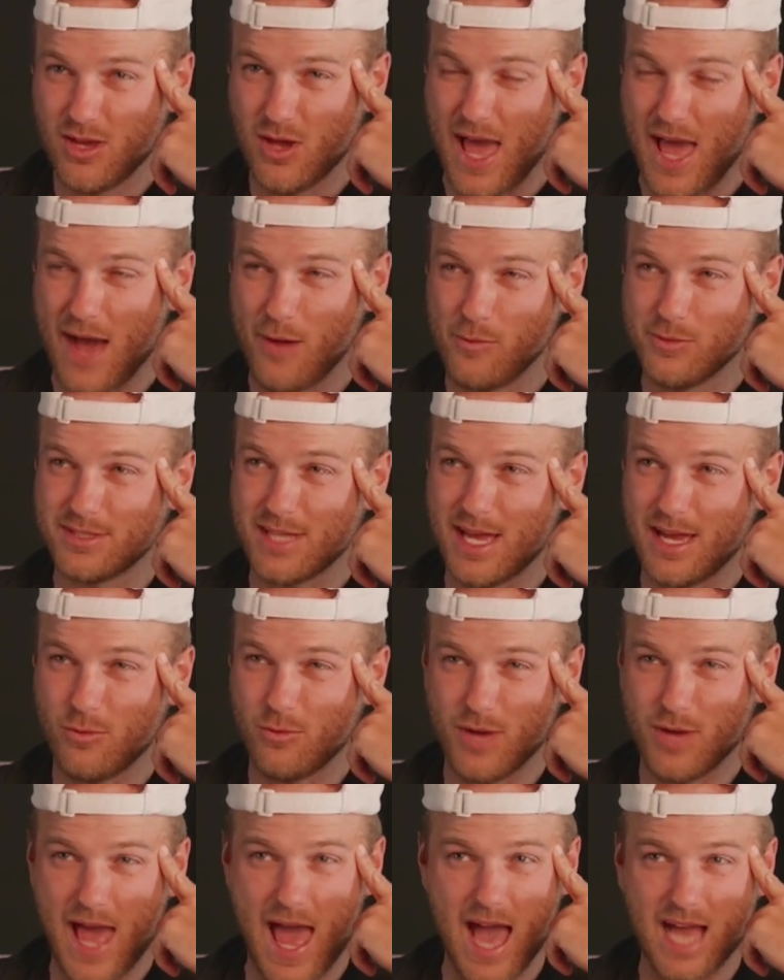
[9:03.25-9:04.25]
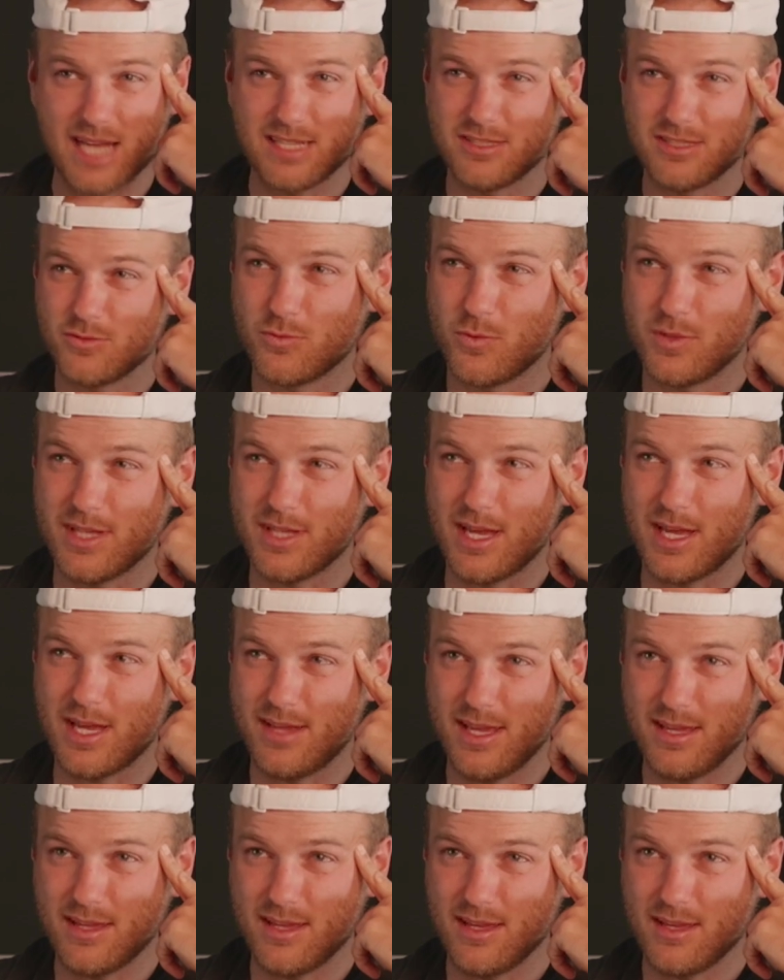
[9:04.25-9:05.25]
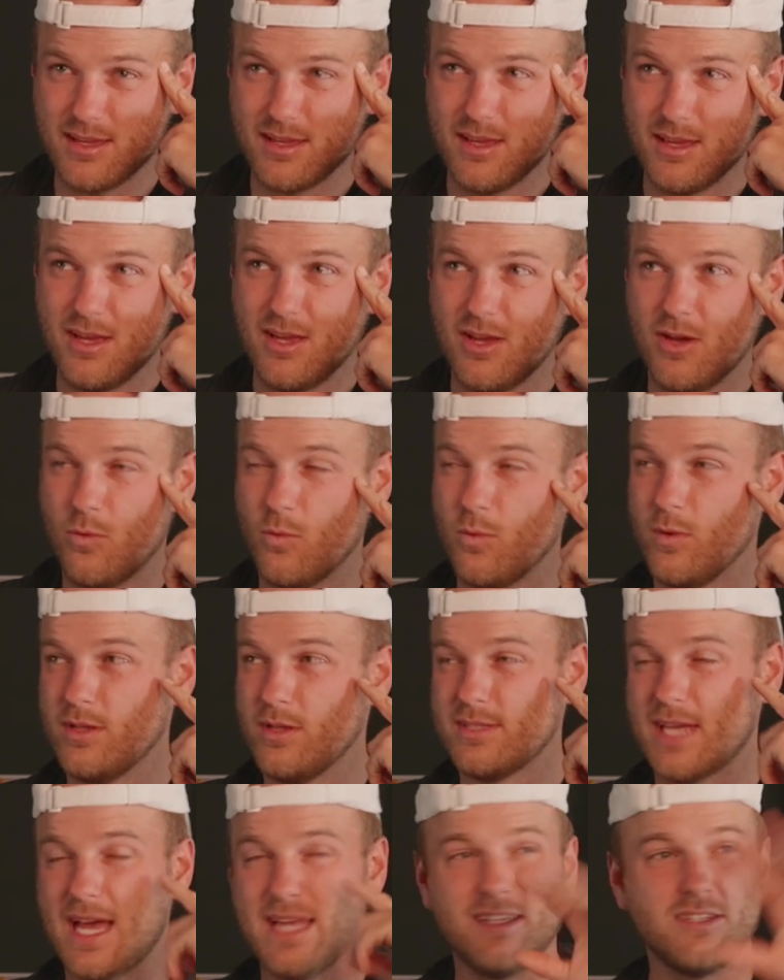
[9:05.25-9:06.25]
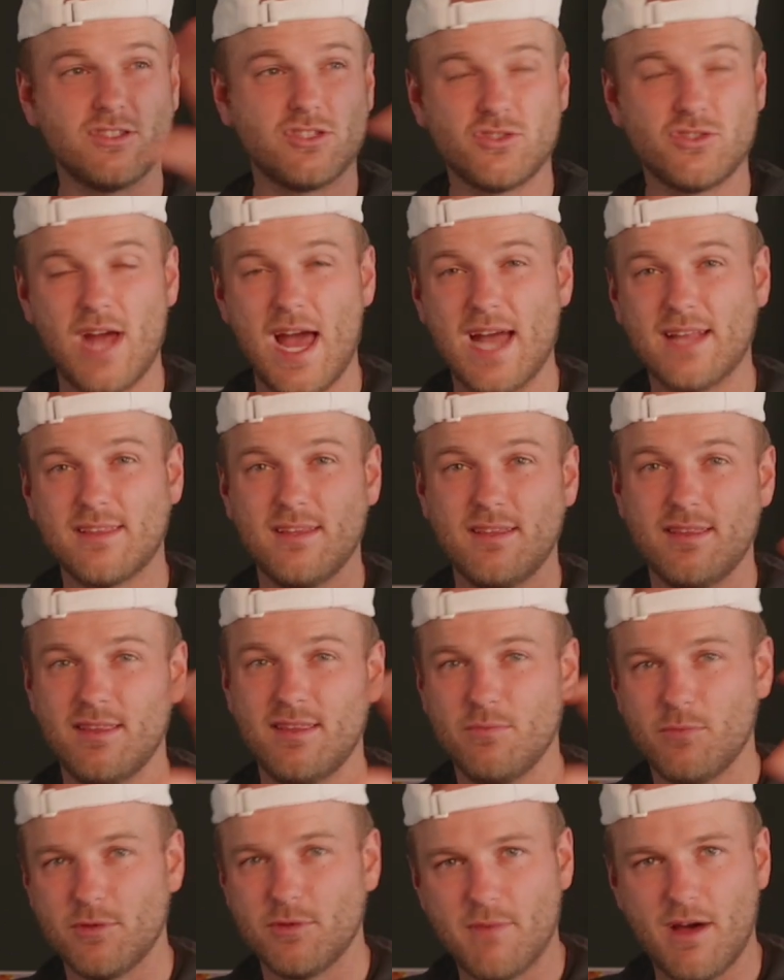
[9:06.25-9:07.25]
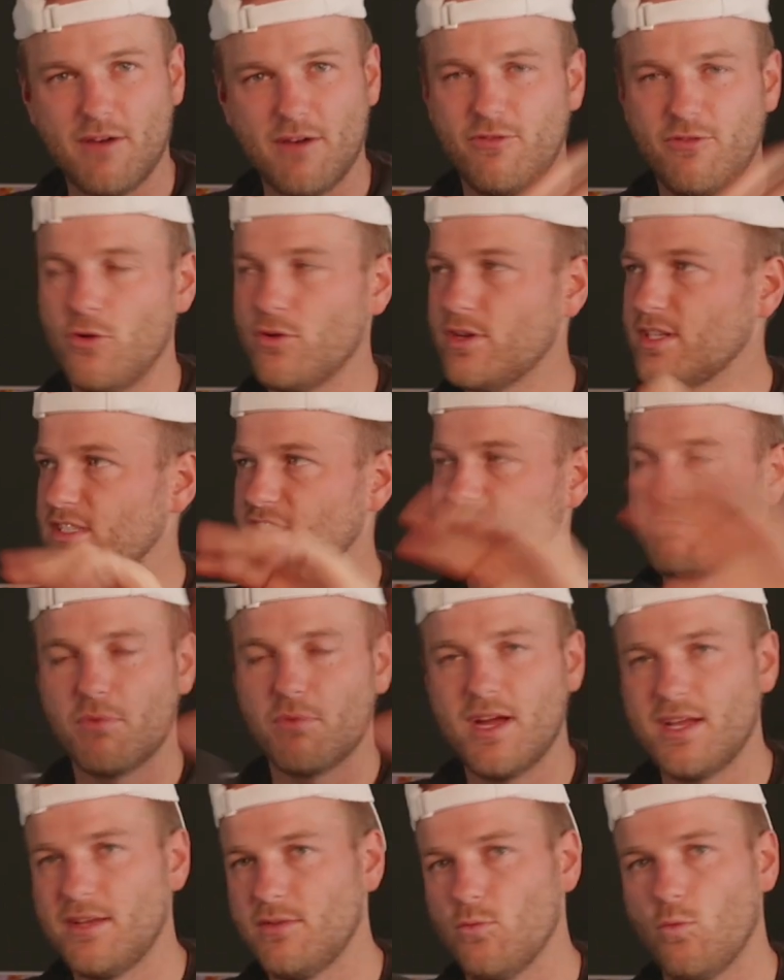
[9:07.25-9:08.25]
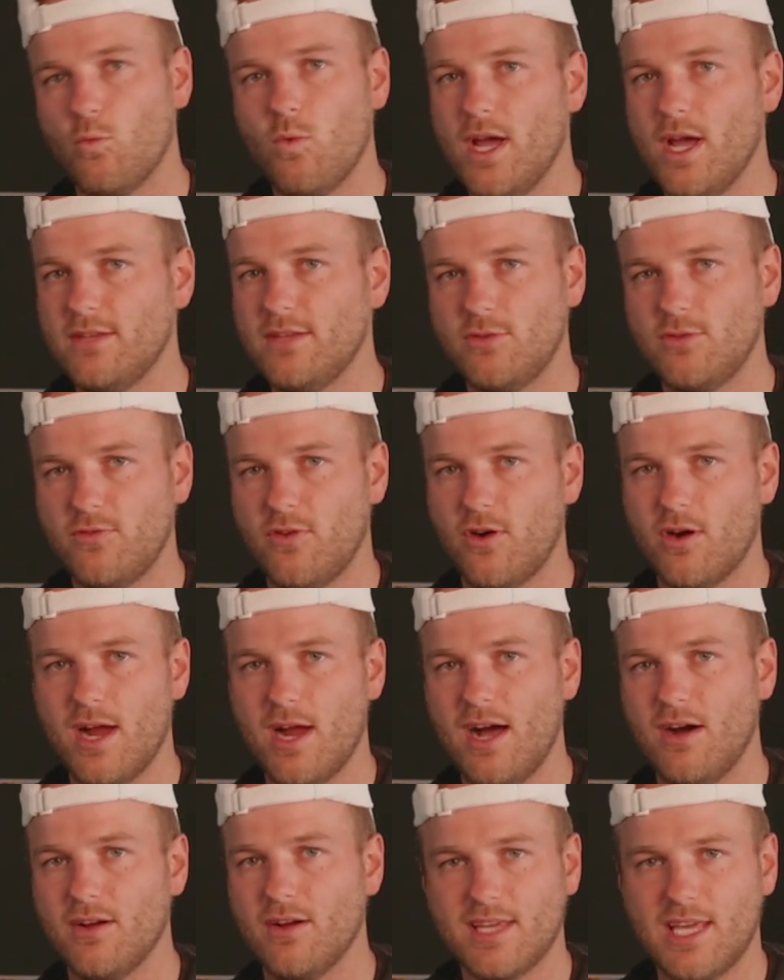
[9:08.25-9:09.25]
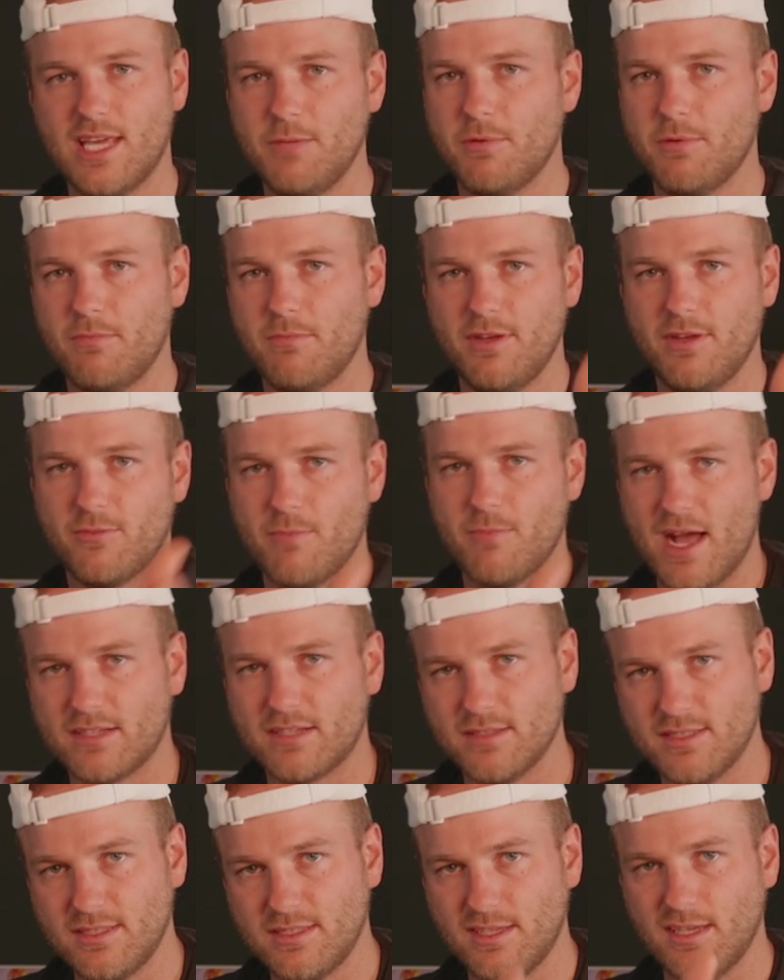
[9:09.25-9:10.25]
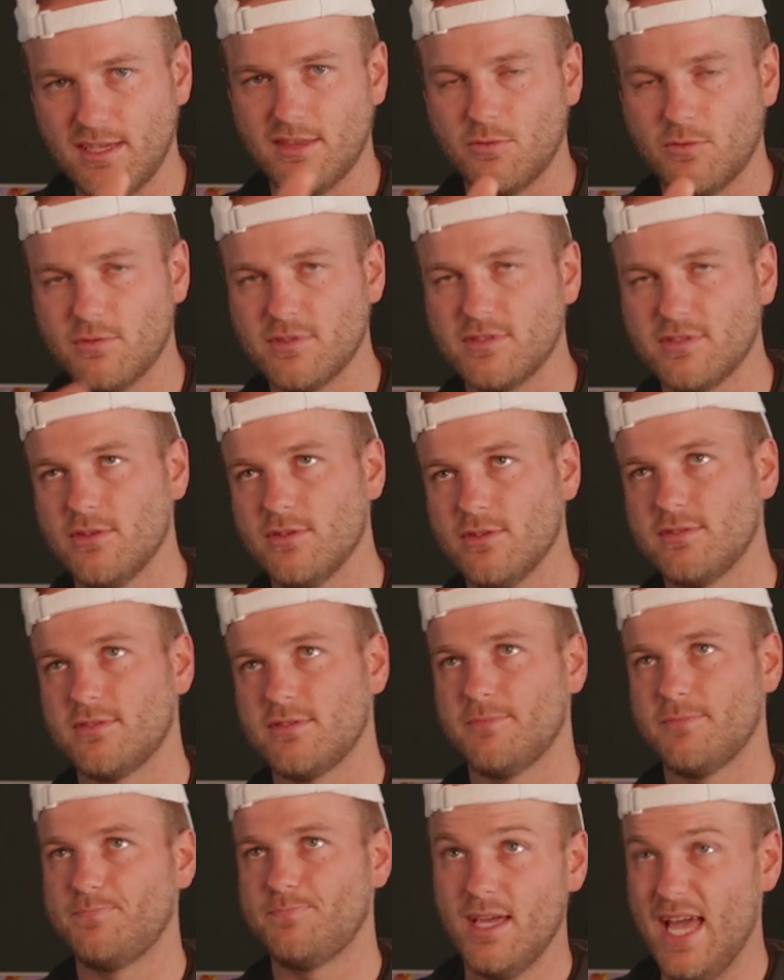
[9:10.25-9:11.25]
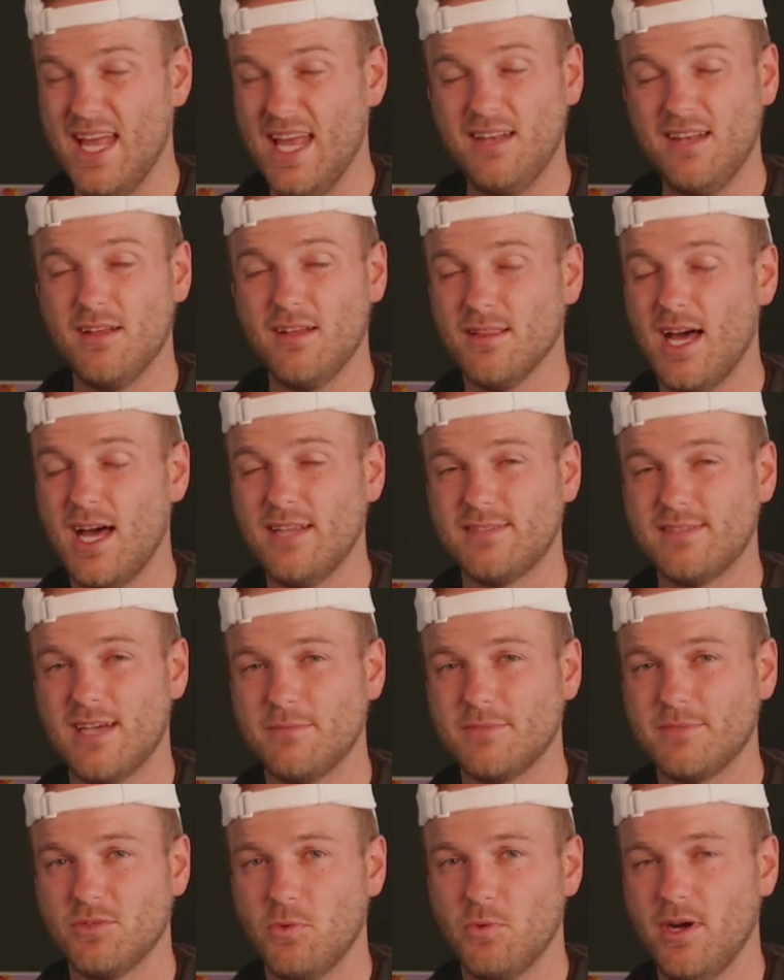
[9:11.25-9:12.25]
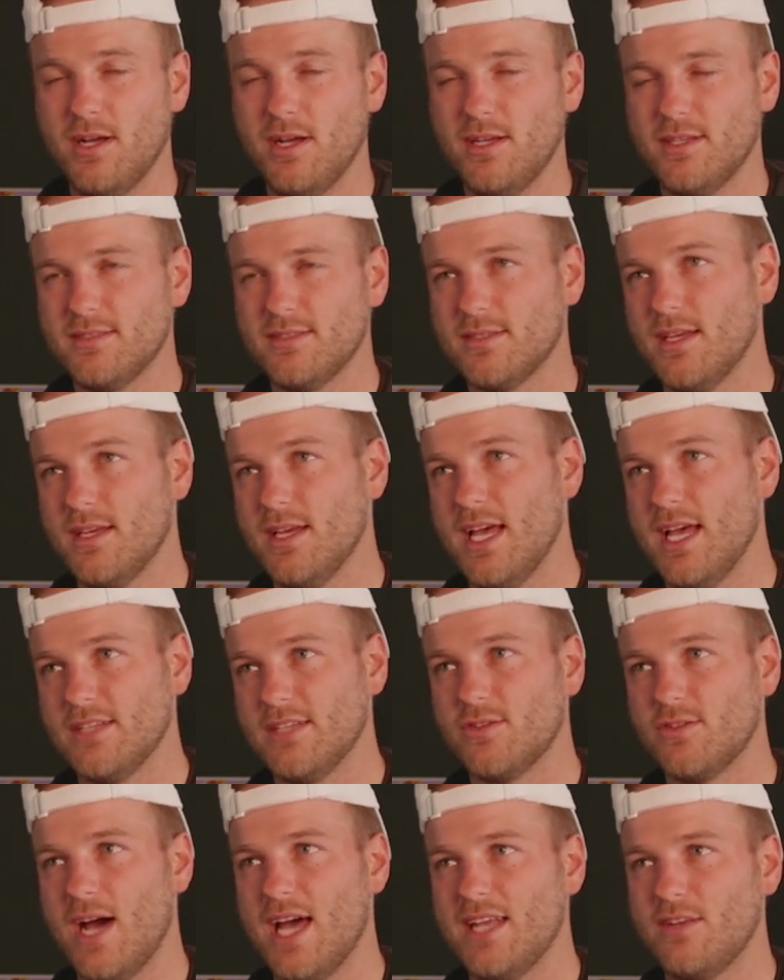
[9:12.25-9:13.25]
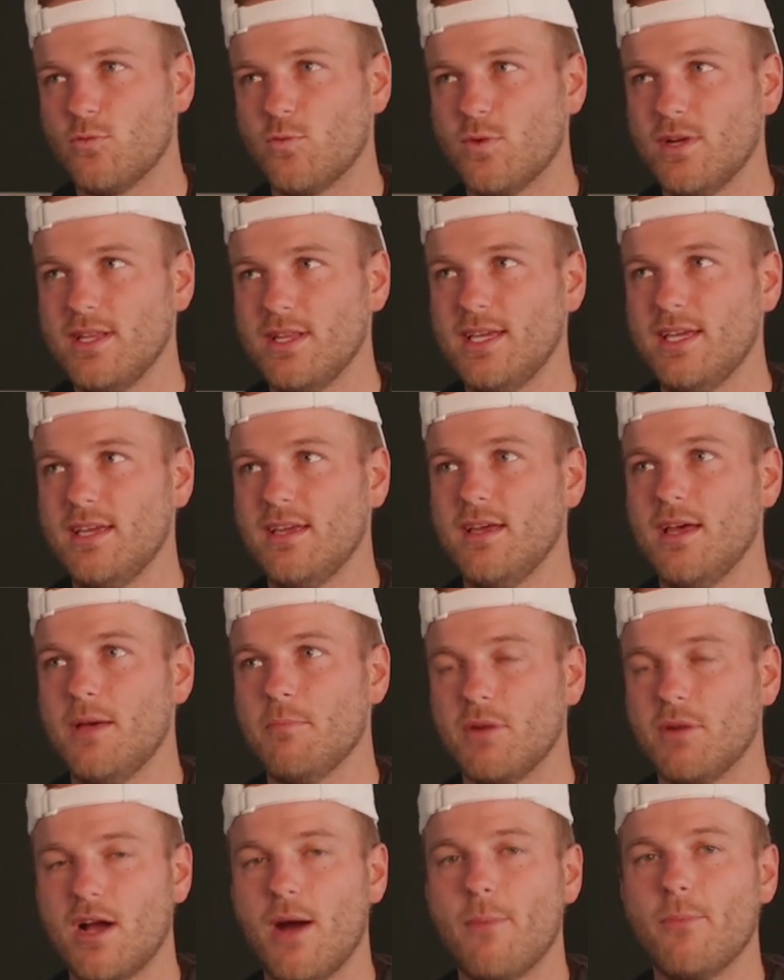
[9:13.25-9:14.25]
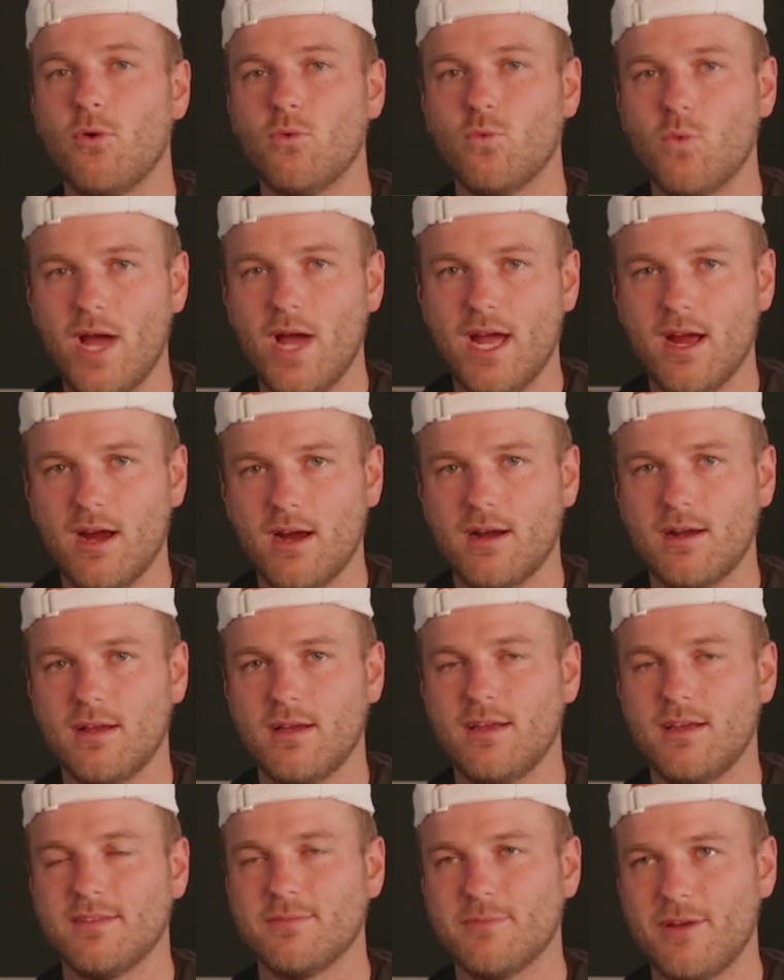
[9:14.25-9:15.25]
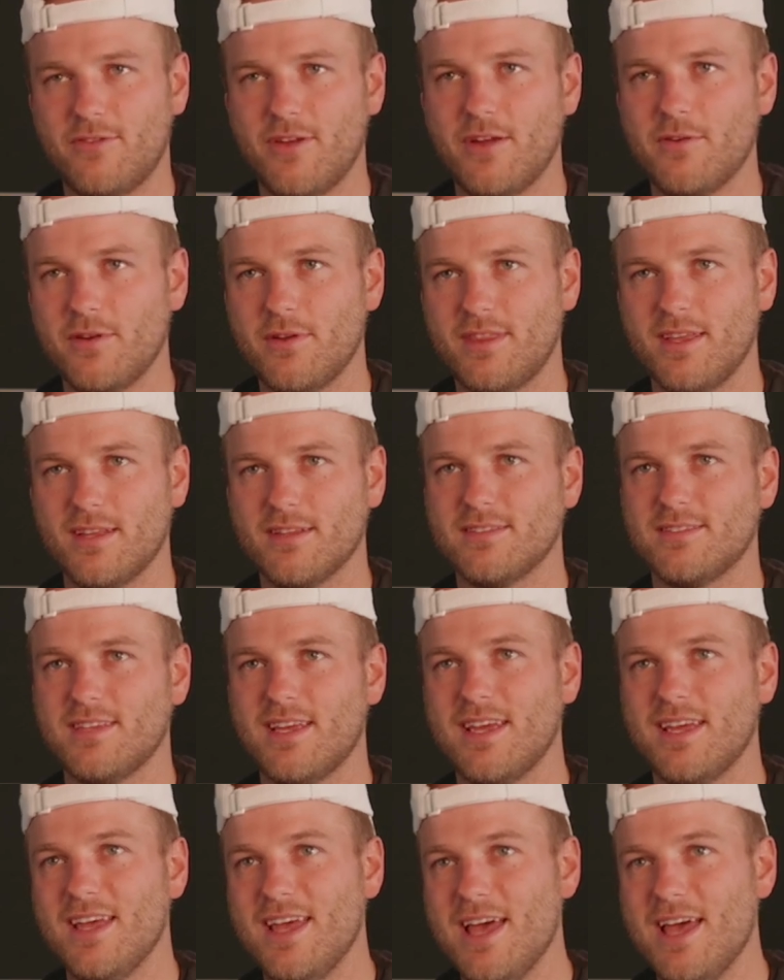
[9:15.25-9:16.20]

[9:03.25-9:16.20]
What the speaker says: What actions I taking? Was I distracted? Was my focus spread way too far out and keeping me from actually seeing the results? And a lot of times it was. And so I had to really become aware, is my favorite thing to say.